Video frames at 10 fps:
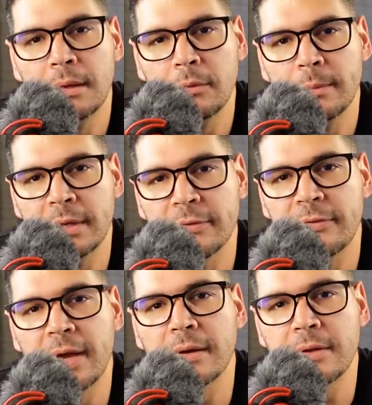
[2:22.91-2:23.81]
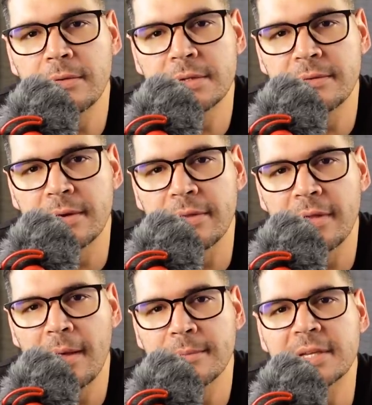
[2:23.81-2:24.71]
It would be a fair use of your
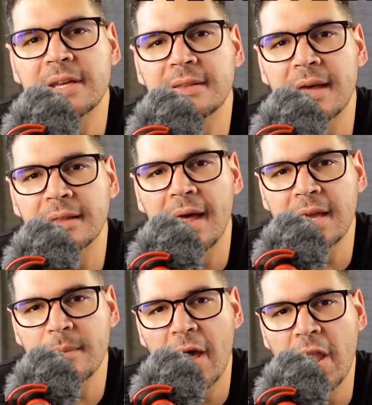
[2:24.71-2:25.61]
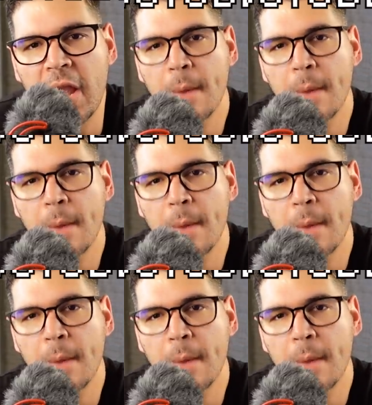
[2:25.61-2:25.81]
thumb to hit that like button.